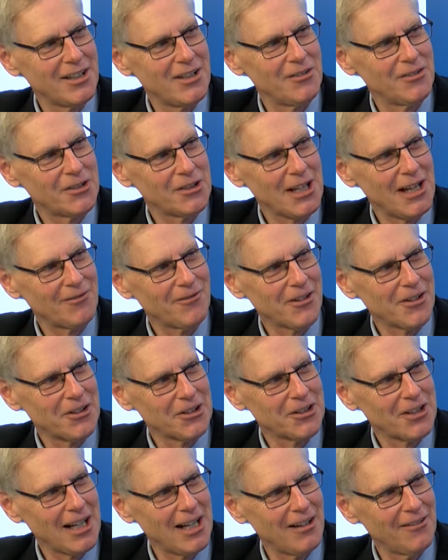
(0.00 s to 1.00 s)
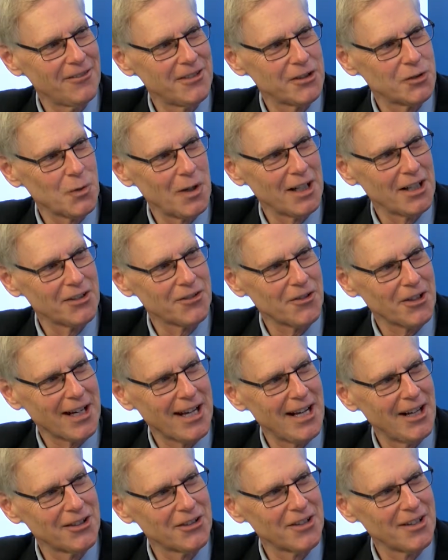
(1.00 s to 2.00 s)
you've set for yourself as well as for
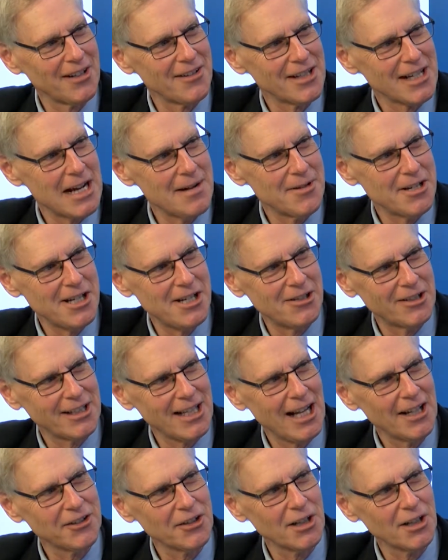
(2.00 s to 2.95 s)
council in the coming year. Tell us a